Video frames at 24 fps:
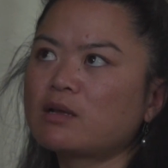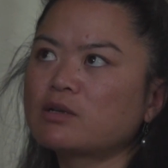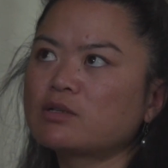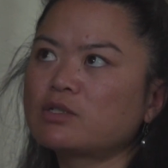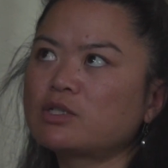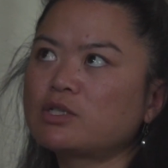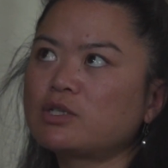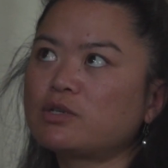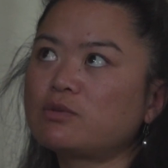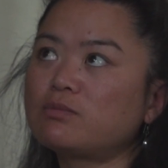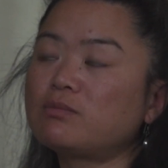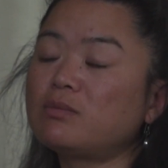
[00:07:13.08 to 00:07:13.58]

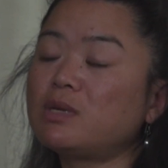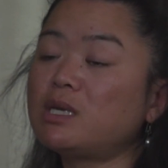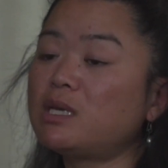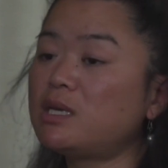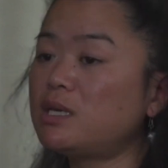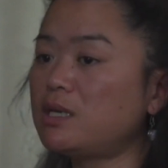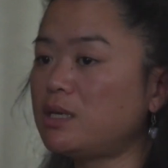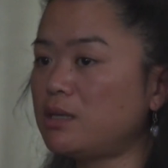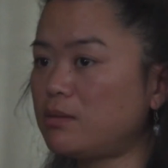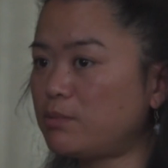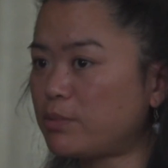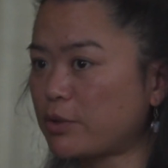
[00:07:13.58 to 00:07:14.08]
to
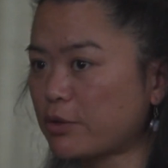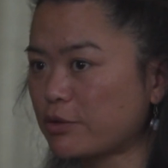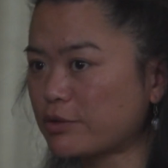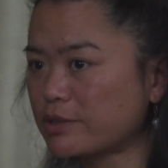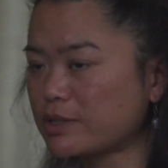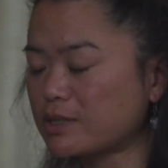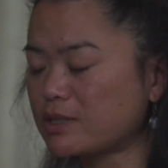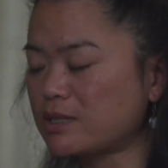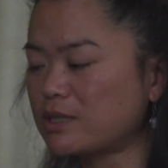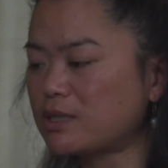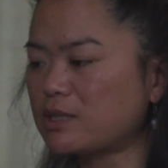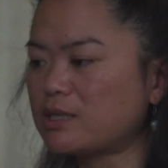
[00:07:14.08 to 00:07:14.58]
me
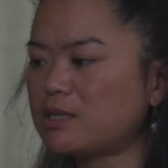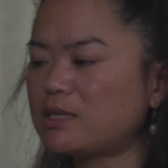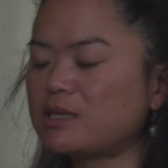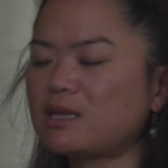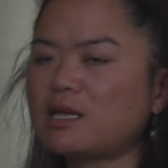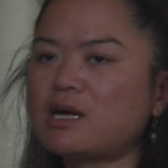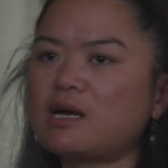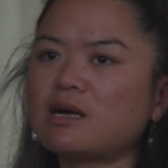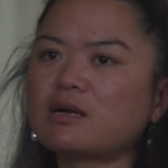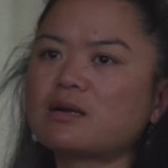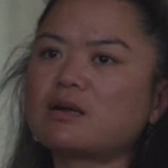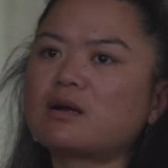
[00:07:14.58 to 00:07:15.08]
personally,
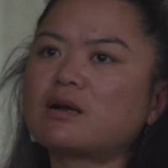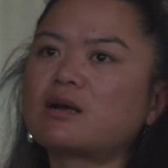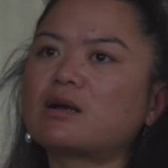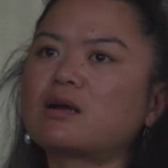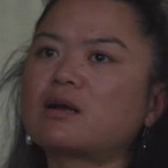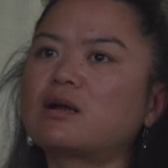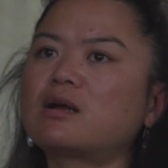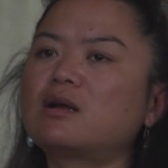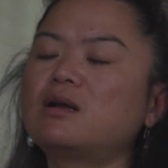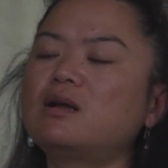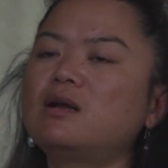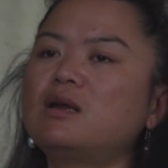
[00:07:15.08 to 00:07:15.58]

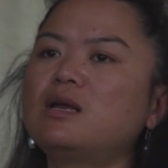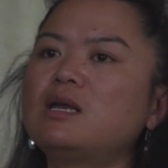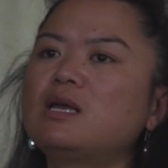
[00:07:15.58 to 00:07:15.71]
Lhakar